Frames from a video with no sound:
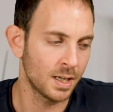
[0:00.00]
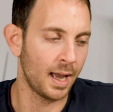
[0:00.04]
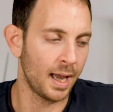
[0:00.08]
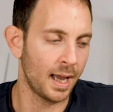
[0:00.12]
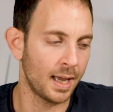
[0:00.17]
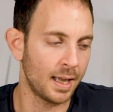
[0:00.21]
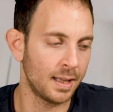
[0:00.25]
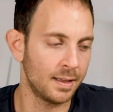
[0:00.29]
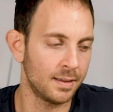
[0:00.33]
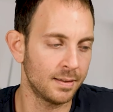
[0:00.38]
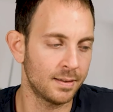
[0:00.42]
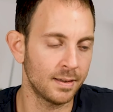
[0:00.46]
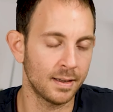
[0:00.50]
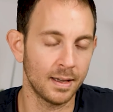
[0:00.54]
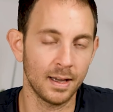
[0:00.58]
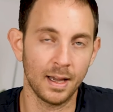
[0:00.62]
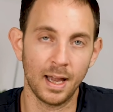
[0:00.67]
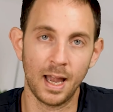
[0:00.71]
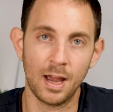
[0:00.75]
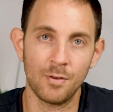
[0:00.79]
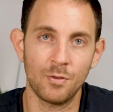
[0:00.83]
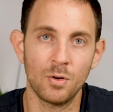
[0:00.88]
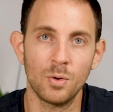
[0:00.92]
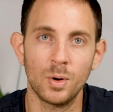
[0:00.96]
and uh,
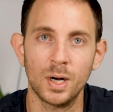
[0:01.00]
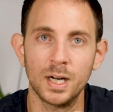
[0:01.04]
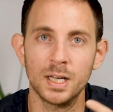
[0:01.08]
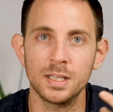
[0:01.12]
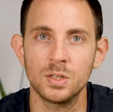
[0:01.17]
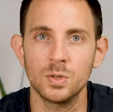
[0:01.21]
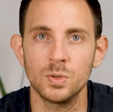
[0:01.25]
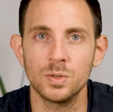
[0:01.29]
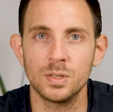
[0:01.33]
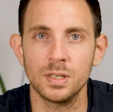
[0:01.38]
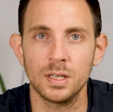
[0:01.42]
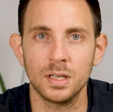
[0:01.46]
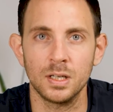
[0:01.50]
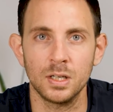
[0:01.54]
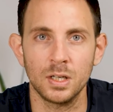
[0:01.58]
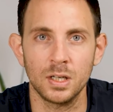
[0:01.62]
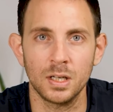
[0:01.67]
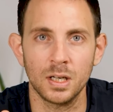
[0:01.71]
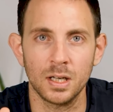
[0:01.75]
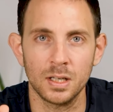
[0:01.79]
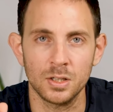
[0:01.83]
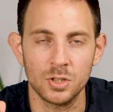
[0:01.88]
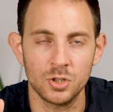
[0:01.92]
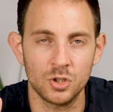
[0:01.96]
everyone is
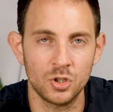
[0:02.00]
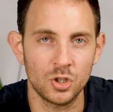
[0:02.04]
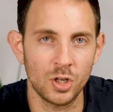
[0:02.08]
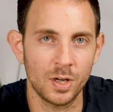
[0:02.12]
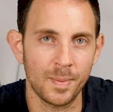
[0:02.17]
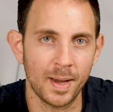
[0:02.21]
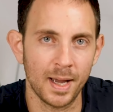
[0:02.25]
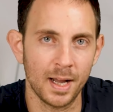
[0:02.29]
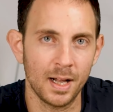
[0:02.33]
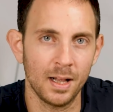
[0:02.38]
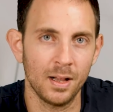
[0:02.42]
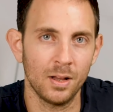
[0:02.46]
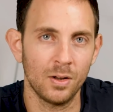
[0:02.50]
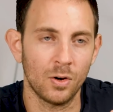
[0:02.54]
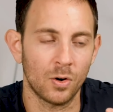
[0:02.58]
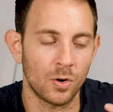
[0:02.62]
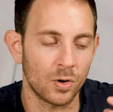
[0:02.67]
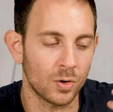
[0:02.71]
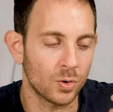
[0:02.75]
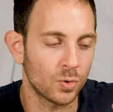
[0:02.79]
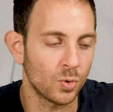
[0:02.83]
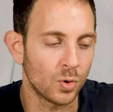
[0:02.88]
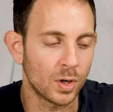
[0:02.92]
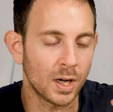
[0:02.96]
using Gmail
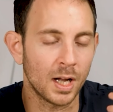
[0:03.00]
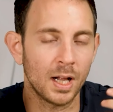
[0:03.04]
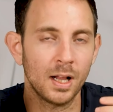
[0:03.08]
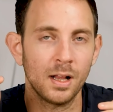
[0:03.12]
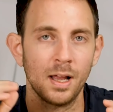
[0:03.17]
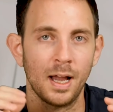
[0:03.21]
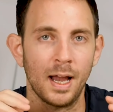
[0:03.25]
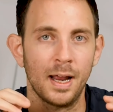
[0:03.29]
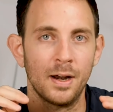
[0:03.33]
or Google,